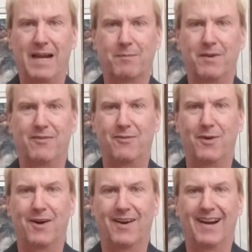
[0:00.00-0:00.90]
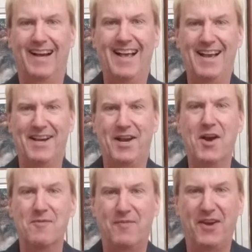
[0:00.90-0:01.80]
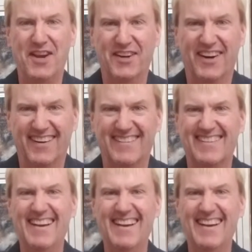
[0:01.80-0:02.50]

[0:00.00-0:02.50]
before computers.